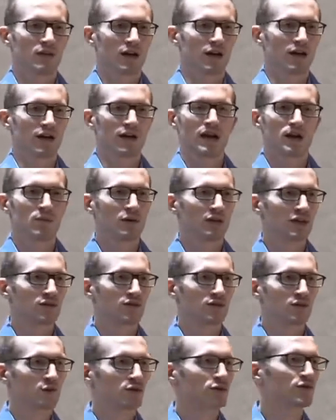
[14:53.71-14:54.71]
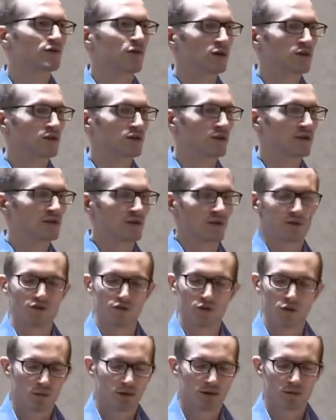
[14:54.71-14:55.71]
yeah, enabling search functions on
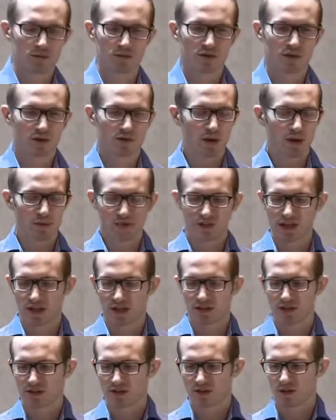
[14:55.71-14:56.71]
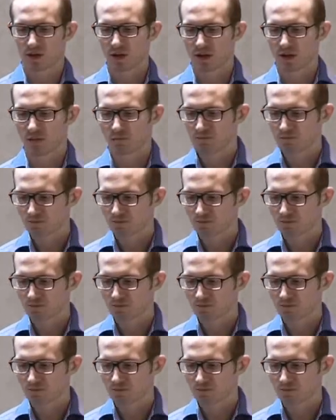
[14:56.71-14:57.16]
forums, on websites, and so on.